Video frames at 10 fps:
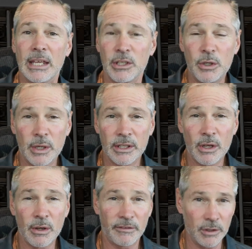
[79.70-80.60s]
You can
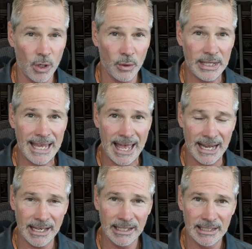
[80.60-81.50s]
go, if you go in the
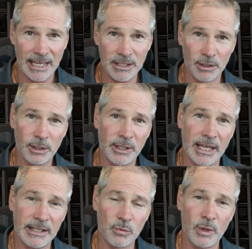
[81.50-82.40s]
attic and you look
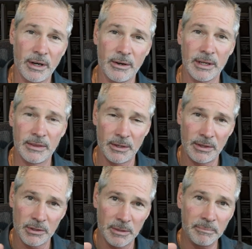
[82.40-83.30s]
at where
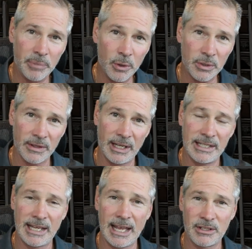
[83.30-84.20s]
there's a boot that
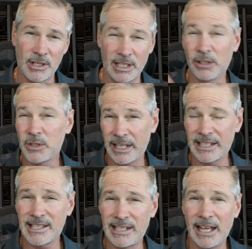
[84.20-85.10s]
attaches, it looks like
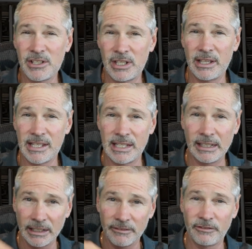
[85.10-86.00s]
it's attached to the
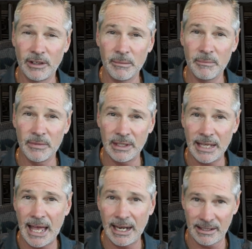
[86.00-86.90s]
ceiling from
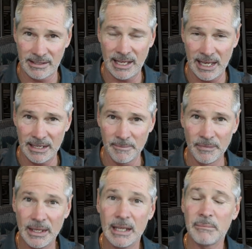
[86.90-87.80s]
the attic side.
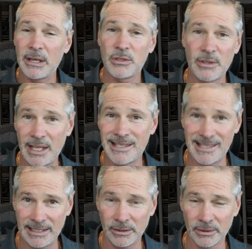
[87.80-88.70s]
Make sure that's
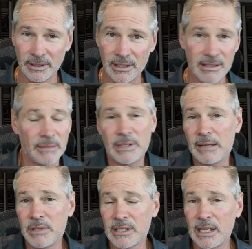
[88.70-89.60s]
sealed.
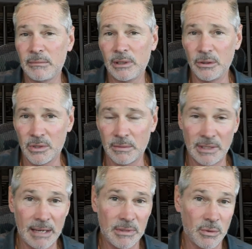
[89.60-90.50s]
Sometimes it's come loose.
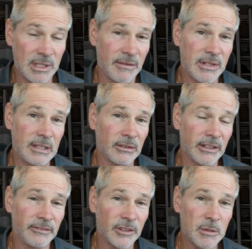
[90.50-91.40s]
Sometimes it was never sealed in
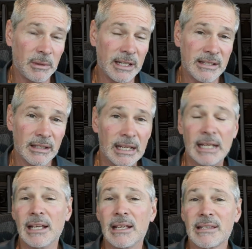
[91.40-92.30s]
the first place.
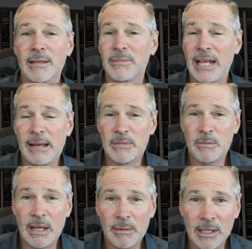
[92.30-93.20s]
Sometimes
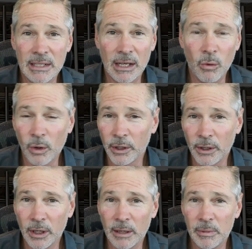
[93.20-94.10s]
maybe a
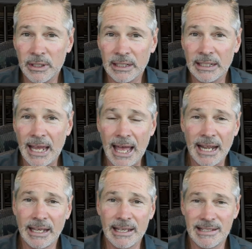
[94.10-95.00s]
worker up in the
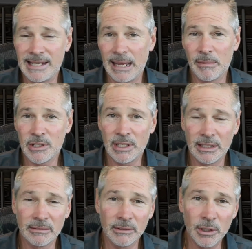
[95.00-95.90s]
attic has damaged
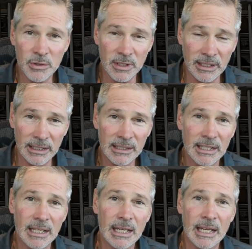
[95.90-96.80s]
it and loosened it.
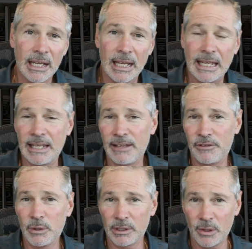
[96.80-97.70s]

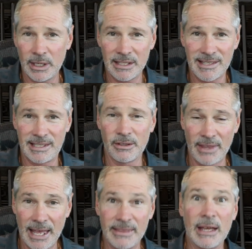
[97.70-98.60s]
If you can go ahead and seal
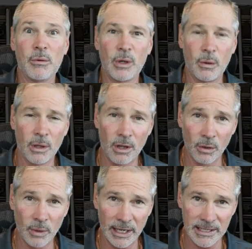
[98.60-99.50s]
that, that will go a
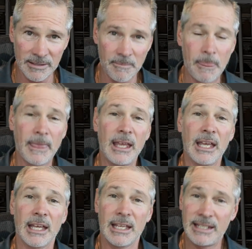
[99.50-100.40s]
long ways.
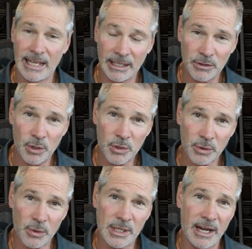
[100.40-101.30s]
Taking 2
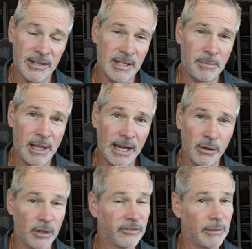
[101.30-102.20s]
screws out of a supply
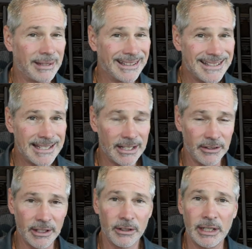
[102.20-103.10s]
grill from the
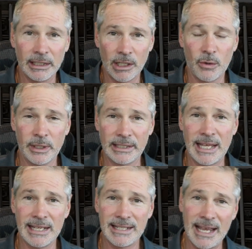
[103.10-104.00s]
interior and lowering
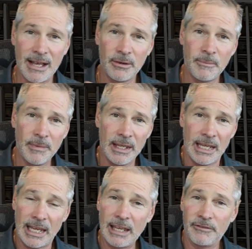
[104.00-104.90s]
that down,
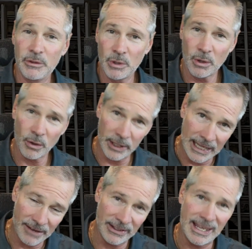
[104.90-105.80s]
if you don't already
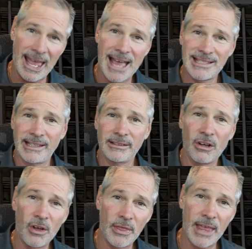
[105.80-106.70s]
have a gasket
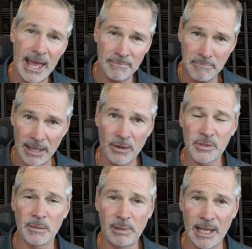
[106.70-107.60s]
on that metal
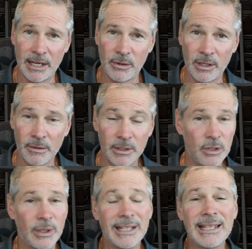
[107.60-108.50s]
supply grill,
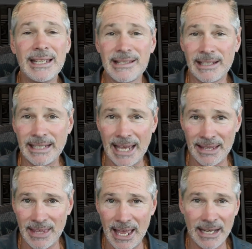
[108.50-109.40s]
you can easily
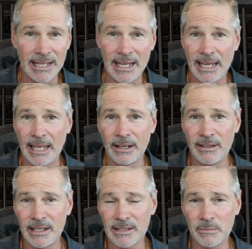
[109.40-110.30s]
add that,
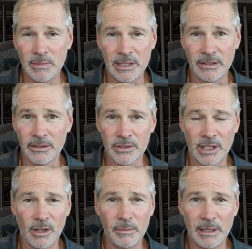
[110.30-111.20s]
and these materials
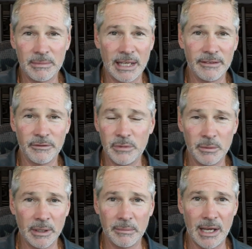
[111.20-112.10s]
can all be obtained from your
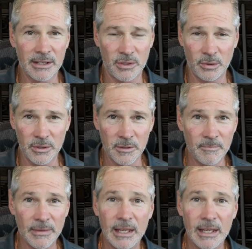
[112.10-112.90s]
big box stores.